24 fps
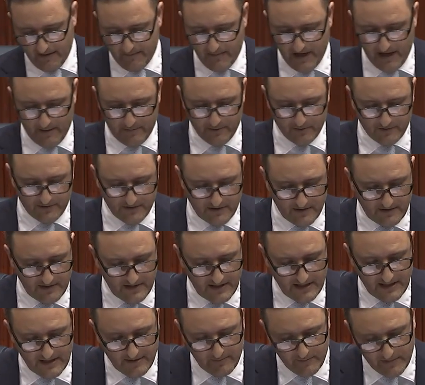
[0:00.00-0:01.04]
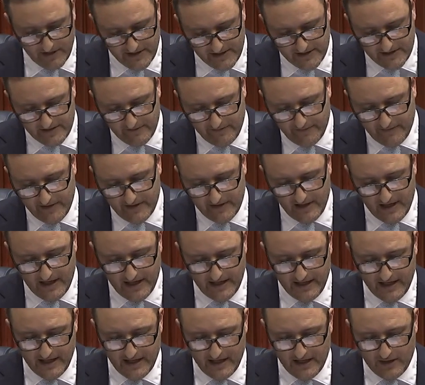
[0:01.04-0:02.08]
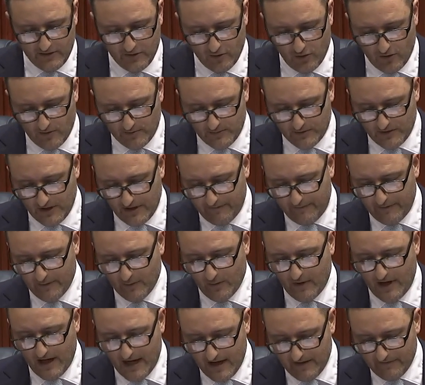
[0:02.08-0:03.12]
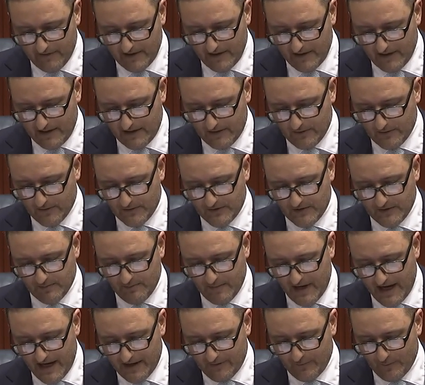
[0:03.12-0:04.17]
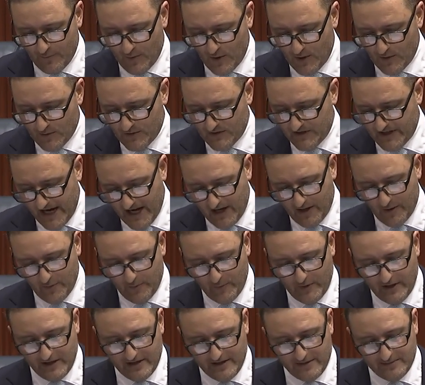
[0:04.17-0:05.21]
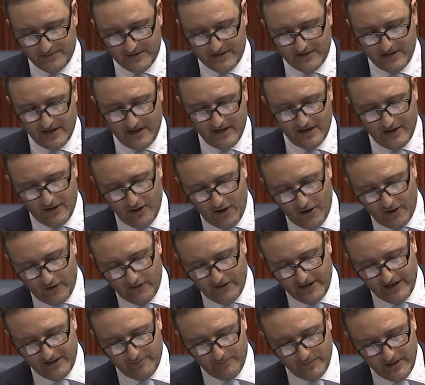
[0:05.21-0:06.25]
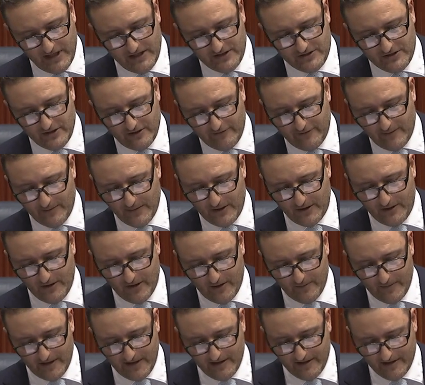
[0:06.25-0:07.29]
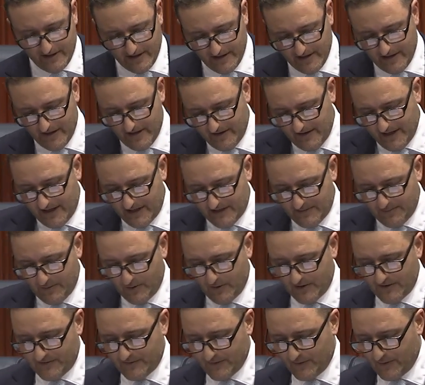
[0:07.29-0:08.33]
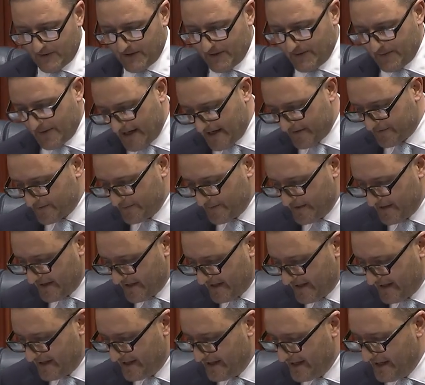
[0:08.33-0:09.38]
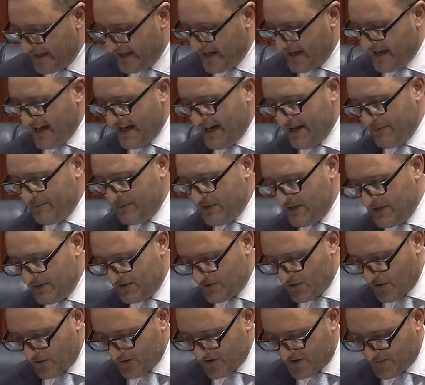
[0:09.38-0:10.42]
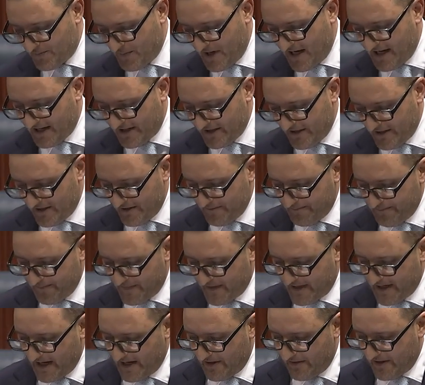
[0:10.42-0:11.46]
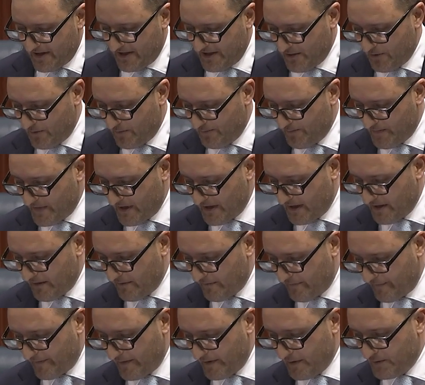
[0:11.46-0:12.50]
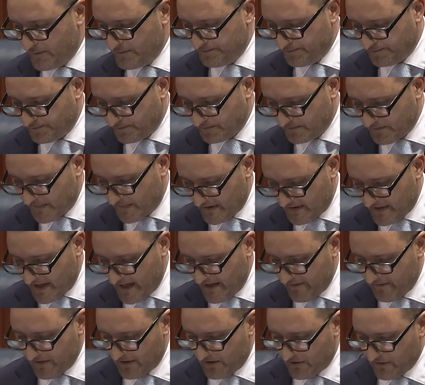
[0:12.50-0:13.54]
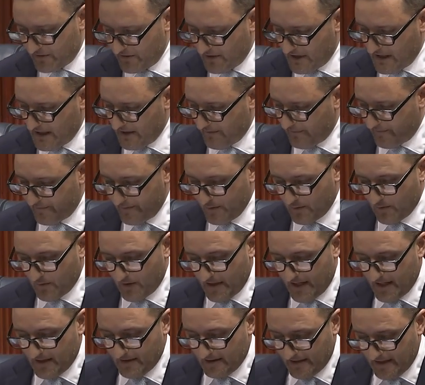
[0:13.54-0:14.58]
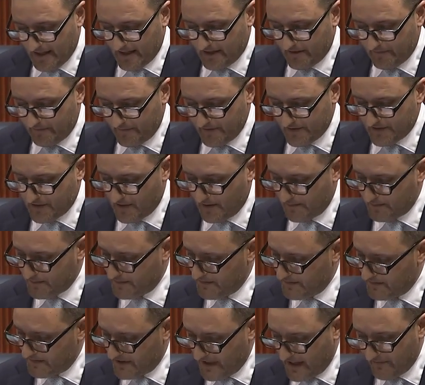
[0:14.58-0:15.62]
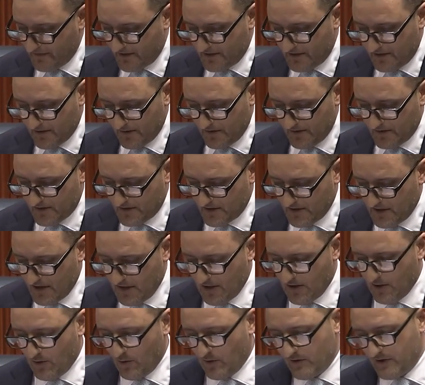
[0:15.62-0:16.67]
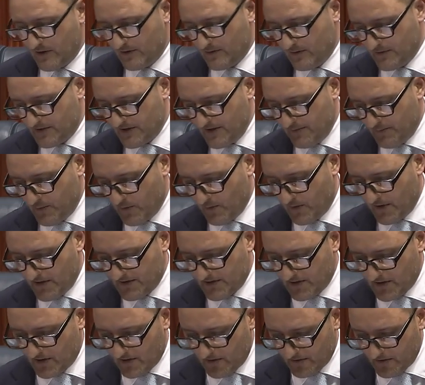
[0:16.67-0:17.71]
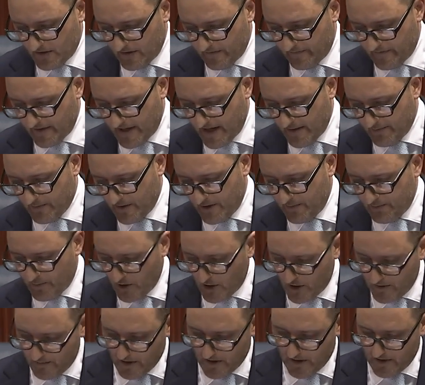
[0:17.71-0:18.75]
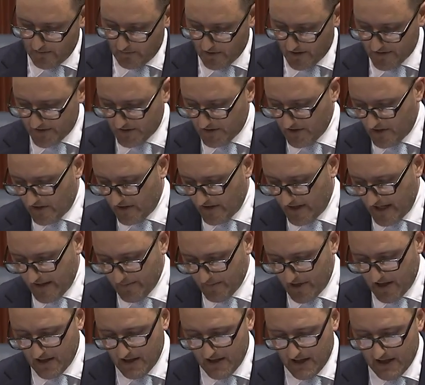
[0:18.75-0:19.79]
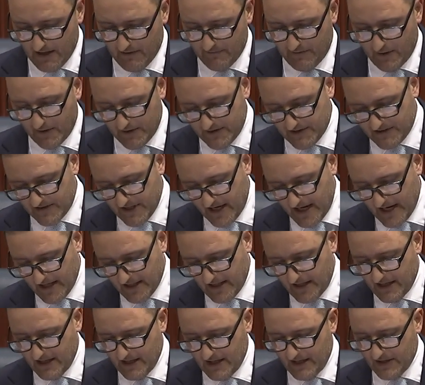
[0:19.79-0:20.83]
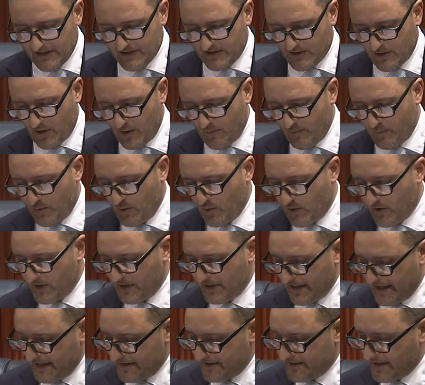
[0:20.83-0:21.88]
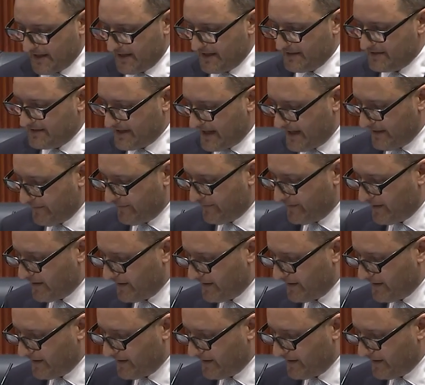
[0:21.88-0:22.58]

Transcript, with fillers: um, Appleton, Melissa Finlay, Norm Tranfill, Harvey Nichols, Martin Walsh, Karen Williams, Horry and Meacher from the Commie. Thanks, boys, for looking after me there. Um, John Spargo, Gary Hill, Phil, David Gro uh, Phil and Leanna Frizop, David Gooch, all the Cousy boys, the Condo family, Bobo, Roscoe, Emma, Folks Taylor, Scott Bourne, Glenn Della, Dave